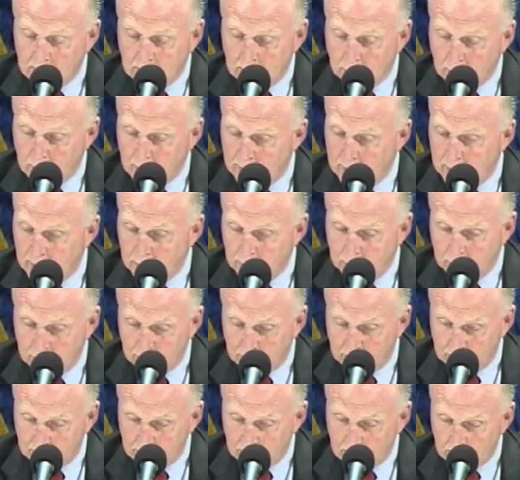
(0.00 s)
whether it
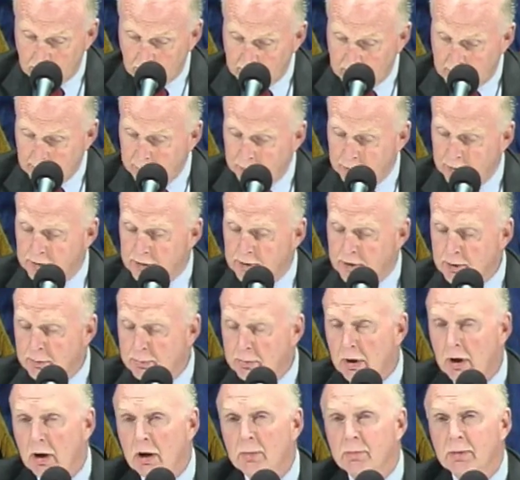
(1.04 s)
was when I was at the
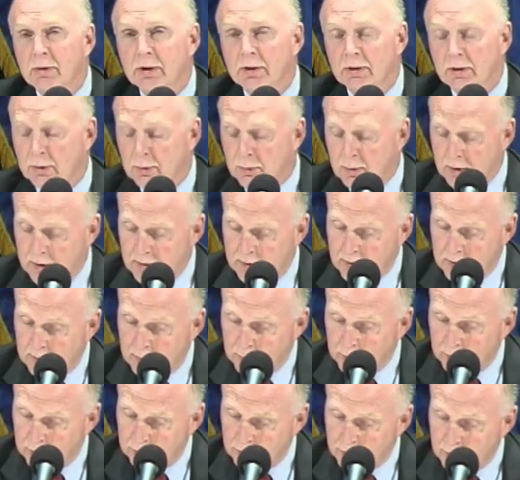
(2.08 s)
department or whether
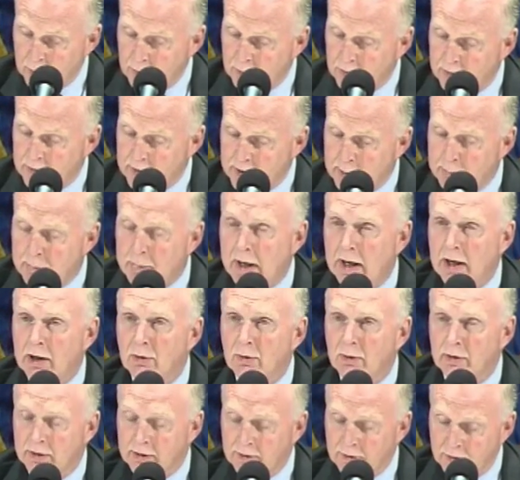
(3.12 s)
it was through the DPAC
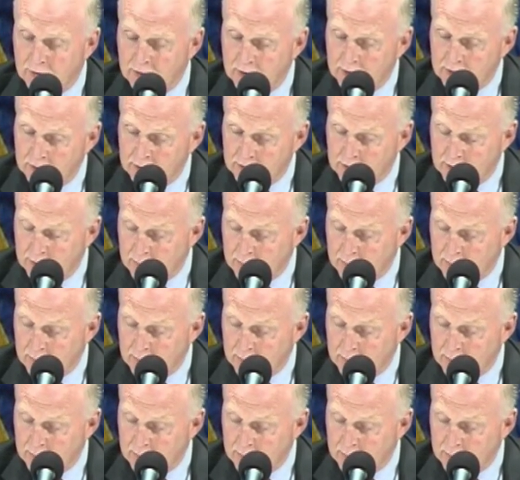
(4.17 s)
organization,